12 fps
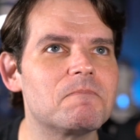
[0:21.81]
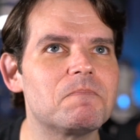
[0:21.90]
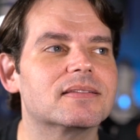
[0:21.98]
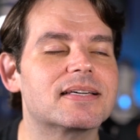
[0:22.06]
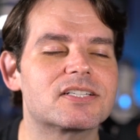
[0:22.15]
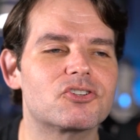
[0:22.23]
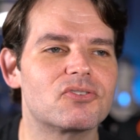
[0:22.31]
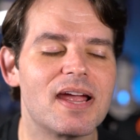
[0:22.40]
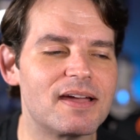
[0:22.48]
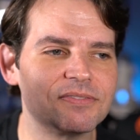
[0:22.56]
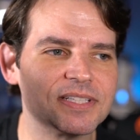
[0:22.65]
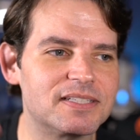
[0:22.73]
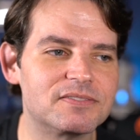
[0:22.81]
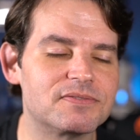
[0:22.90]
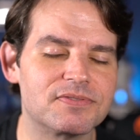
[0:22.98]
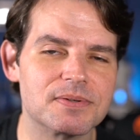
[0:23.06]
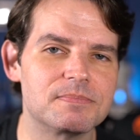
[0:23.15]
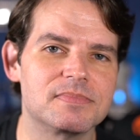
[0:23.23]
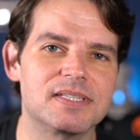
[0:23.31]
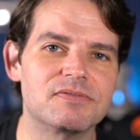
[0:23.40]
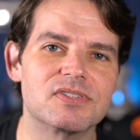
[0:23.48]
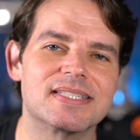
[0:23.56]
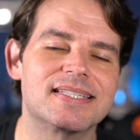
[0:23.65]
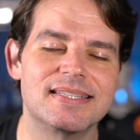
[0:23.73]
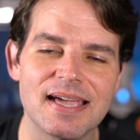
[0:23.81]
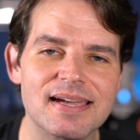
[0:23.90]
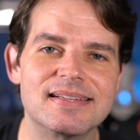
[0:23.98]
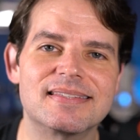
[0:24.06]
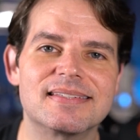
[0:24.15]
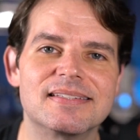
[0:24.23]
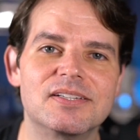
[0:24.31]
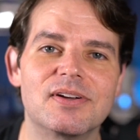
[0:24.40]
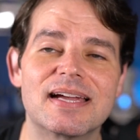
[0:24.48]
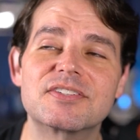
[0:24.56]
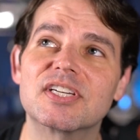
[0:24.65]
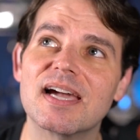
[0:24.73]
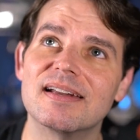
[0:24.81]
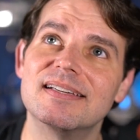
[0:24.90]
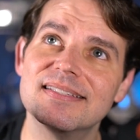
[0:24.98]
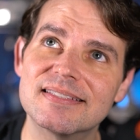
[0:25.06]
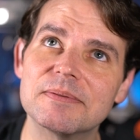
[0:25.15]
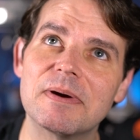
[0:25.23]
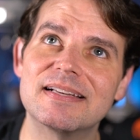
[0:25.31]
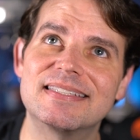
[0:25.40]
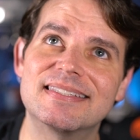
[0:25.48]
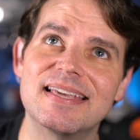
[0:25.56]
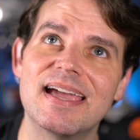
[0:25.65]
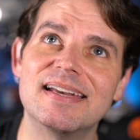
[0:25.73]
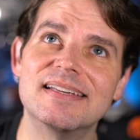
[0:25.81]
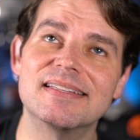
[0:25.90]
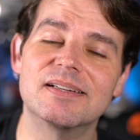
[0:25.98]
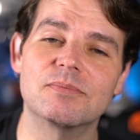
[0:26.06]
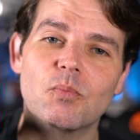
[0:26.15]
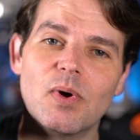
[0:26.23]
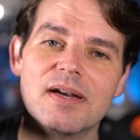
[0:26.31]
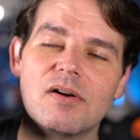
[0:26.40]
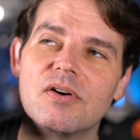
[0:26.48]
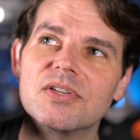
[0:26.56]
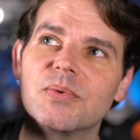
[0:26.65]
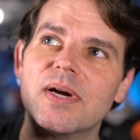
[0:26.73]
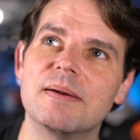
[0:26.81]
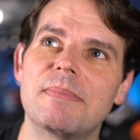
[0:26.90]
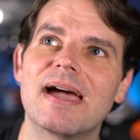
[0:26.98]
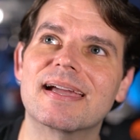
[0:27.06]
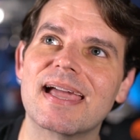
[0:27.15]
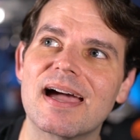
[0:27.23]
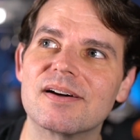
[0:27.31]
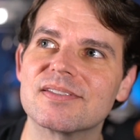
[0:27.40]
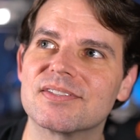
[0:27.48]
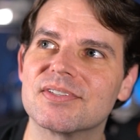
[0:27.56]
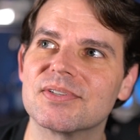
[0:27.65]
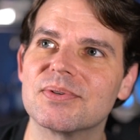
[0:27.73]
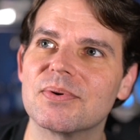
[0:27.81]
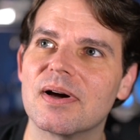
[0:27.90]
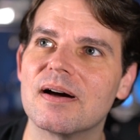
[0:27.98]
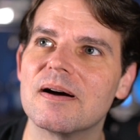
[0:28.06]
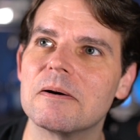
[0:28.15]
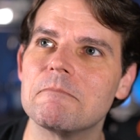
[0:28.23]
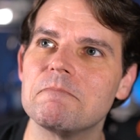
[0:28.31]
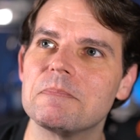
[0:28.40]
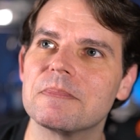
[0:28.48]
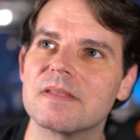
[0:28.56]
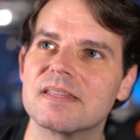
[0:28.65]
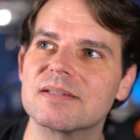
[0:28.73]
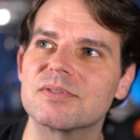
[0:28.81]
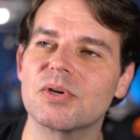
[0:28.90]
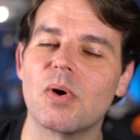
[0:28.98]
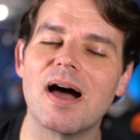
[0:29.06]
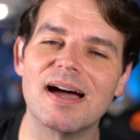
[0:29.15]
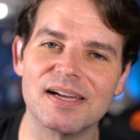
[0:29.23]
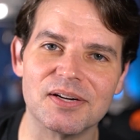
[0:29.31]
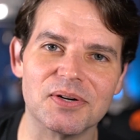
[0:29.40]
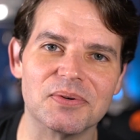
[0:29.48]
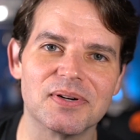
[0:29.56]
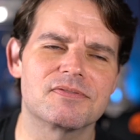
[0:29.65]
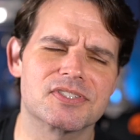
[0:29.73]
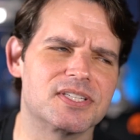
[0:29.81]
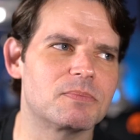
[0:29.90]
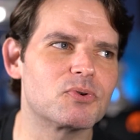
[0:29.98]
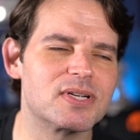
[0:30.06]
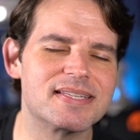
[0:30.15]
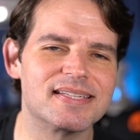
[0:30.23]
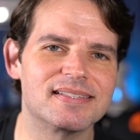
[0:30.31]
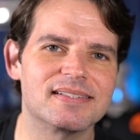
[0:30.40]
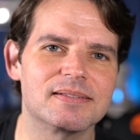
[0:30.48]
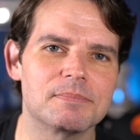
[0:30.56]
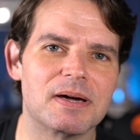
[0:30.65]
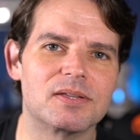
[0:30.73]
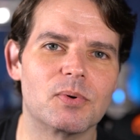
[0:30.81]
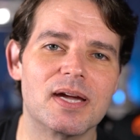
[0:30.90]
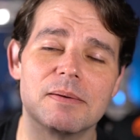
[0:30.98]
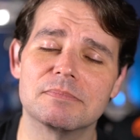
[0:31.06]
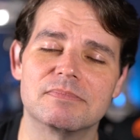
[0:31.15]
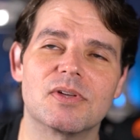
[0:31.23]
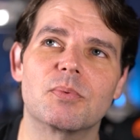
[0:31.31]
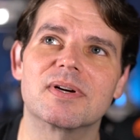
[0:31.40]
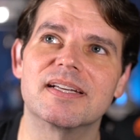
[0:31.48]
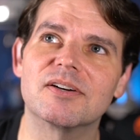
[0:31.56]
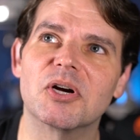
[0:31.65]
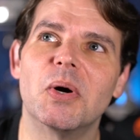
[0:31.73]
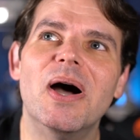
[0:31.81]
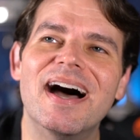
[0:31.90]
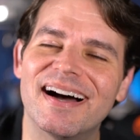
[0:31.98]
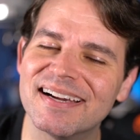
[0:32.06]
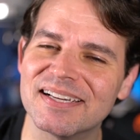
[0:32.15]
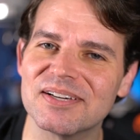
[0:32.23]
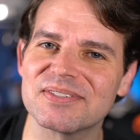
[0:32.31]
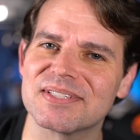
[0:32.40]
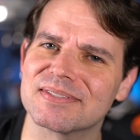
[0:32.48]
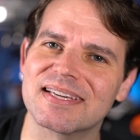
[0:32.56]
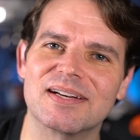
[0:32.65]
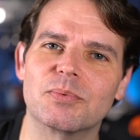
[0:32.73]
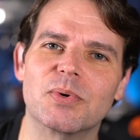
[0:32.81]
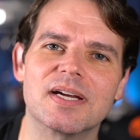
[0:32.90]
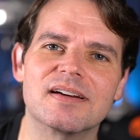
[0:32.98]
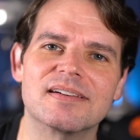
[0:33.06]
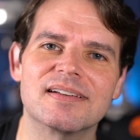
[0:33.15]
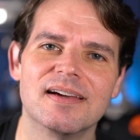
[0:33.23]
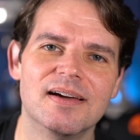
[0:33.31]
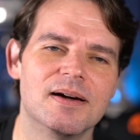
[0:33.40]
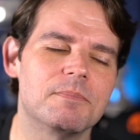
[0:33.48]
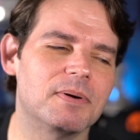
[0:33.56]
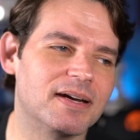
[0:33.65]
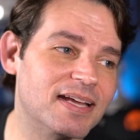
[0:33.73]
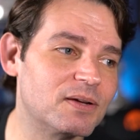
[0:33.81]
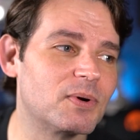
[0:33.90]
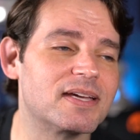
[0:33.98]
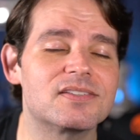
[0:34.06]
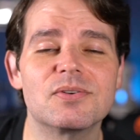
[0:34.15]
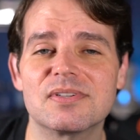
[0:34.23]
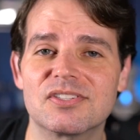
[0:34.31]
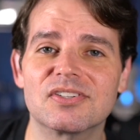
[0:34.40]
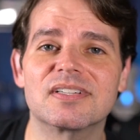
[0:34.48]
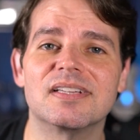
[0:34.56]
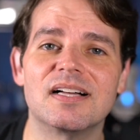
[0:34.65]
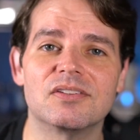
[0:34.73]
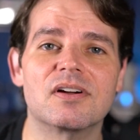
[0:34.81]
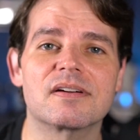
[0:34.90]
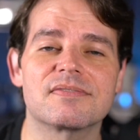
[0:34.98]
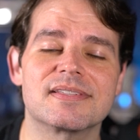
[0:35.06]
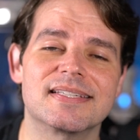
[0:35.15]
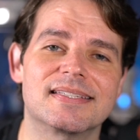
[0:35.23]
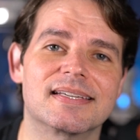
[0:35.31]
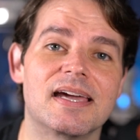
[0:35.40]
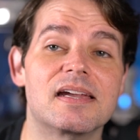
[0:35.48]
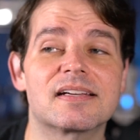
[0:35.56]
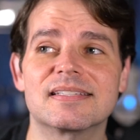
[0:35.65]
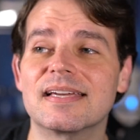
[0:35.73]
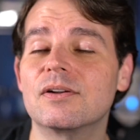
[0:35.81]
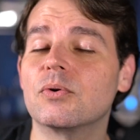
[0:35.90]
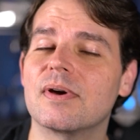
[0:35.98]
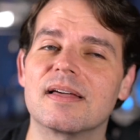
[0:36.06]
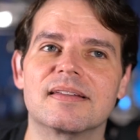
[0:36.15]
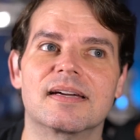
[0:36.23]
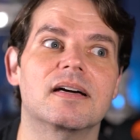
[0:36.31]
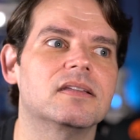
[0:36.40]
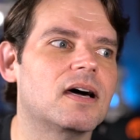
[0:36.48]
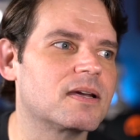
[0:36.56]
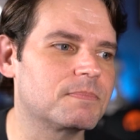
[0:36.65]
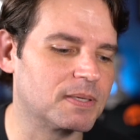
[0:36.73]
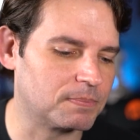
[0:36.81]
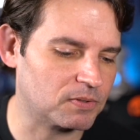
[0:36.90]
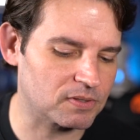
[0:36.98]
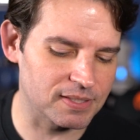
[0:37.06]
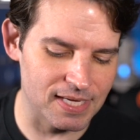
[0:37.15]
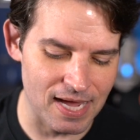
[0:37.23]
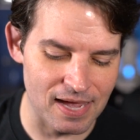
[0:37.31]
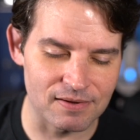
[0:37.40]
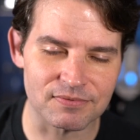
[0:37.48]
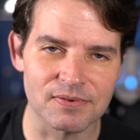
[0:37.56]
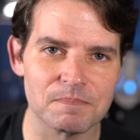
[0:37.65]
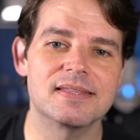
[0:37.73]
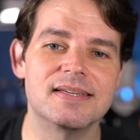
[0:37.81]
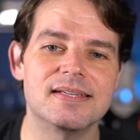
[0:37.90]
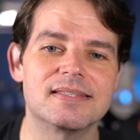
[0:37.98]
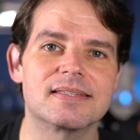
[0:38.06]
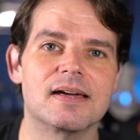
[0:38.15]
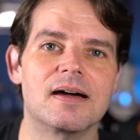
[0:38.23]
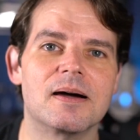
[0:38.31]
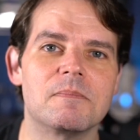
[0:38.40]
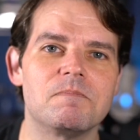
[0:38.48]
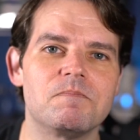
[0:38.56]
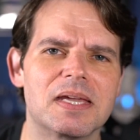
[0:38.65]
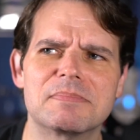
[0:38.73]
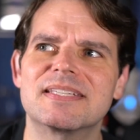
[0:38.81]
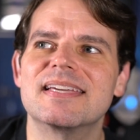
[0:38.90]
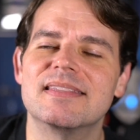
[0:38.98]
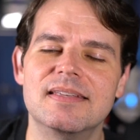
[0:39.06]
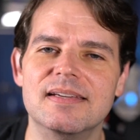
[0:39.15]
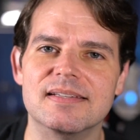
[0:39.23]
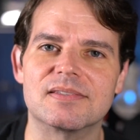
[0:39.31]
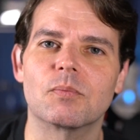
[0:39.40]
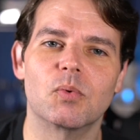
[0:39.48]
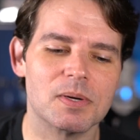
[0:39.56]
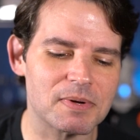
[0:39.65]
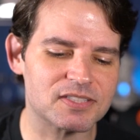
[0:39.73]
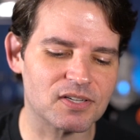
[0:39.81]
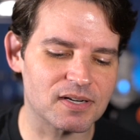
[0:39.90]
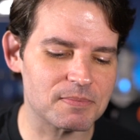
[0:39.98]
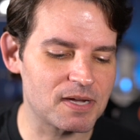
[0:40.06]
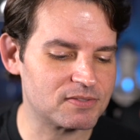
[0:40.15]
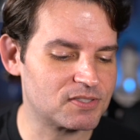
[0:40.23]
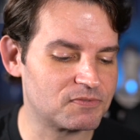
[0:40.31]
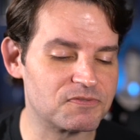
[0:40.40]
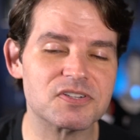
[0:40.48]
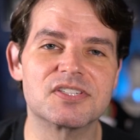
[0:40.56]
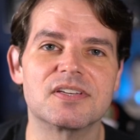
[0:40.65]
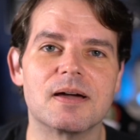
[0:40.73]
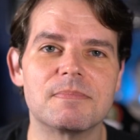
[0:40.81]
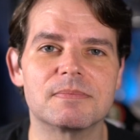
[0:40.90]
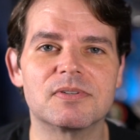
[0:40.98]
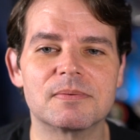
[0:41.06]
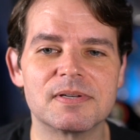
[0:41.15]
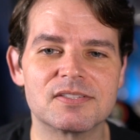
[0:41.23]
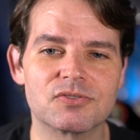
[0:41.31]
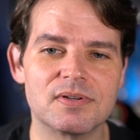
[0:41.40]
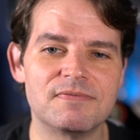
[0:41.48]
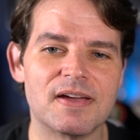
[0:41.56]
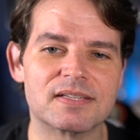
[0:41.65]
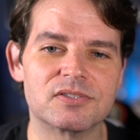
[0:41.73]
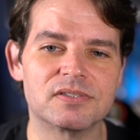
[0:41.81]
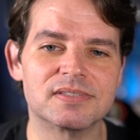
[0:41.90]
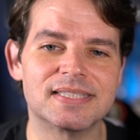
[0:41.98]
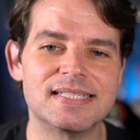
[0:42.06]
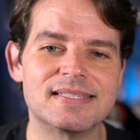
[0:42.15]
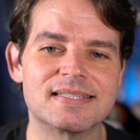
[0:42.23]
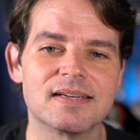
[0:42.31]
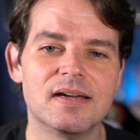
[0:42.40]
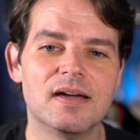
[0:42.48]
like traveling from different states. You know, actually got into my state and then went all the way back out to I think it was Ohio for some reason. And by the way, I'm nowhere near Ohio, so it's kind of weird. But anyway, so it took a lot longer for these to get, because I know like a lot of people already have these. I'm saying these. What am I talking about? So first up, I'm talking about the Scream Factory release